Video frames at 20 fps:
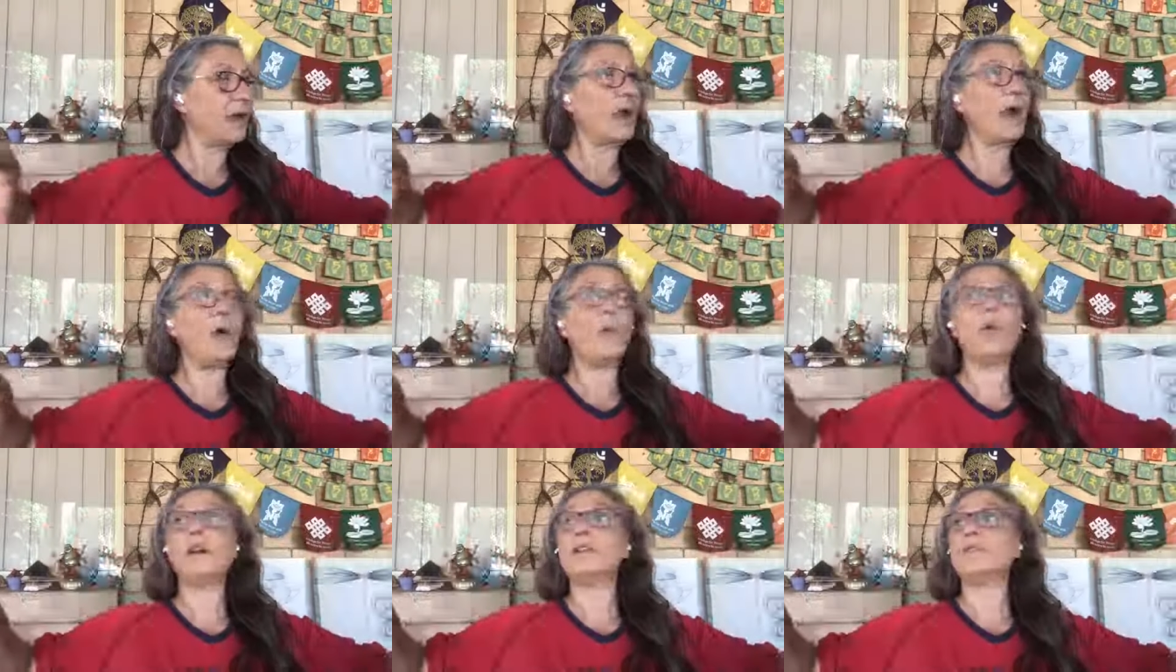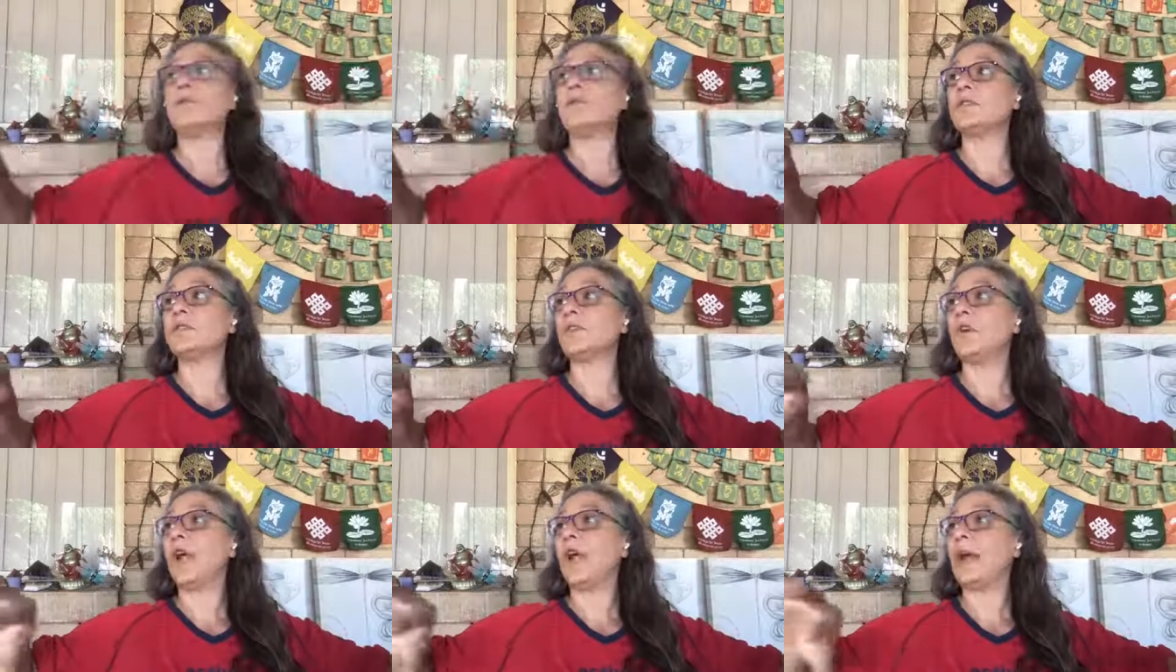What is
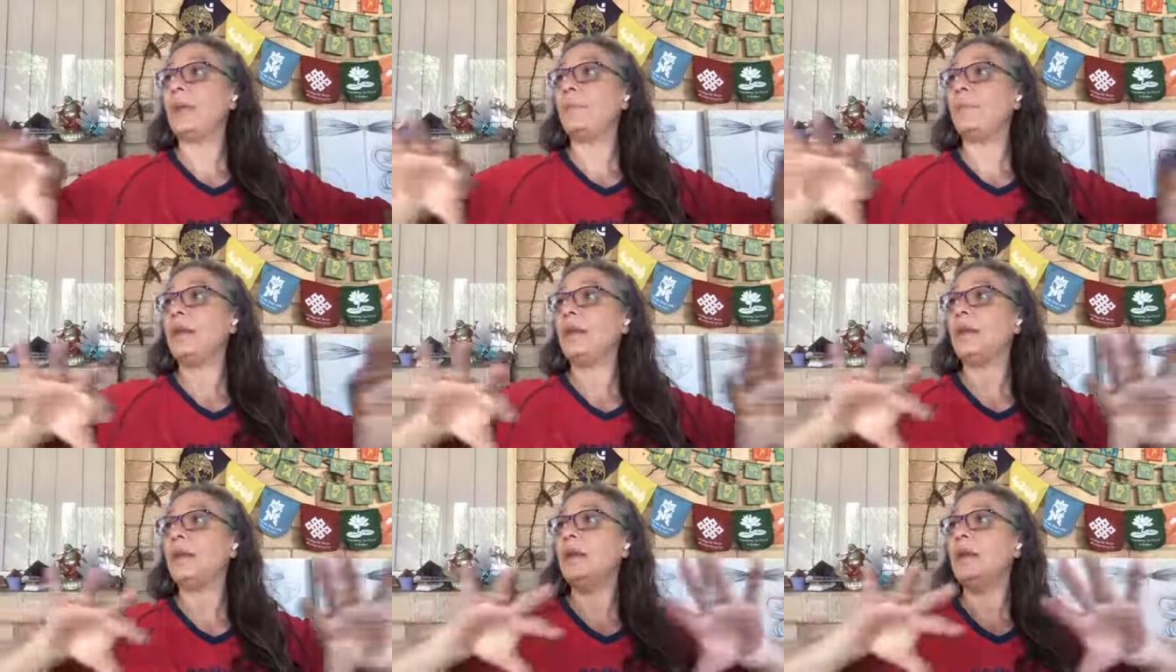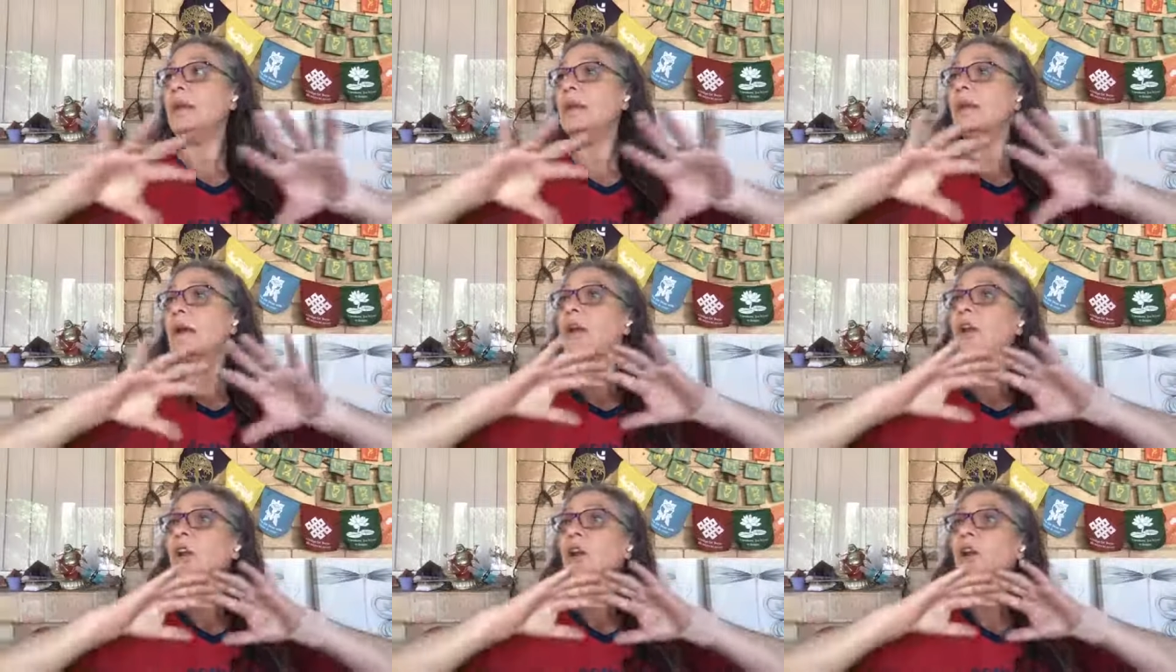also happening,
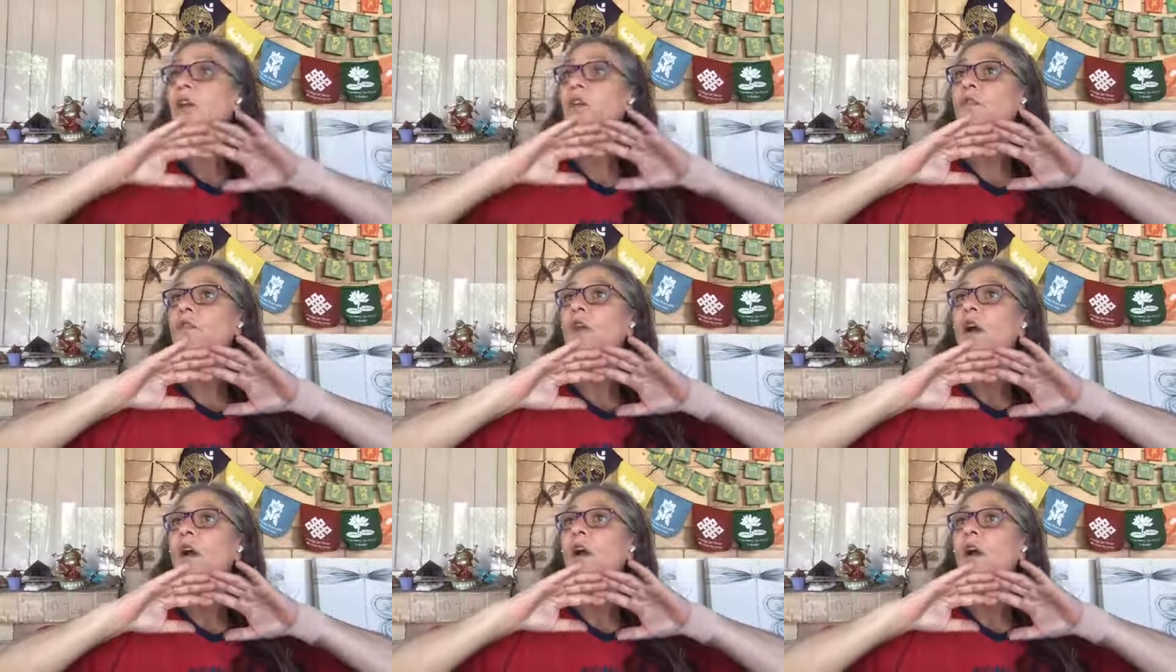a lot of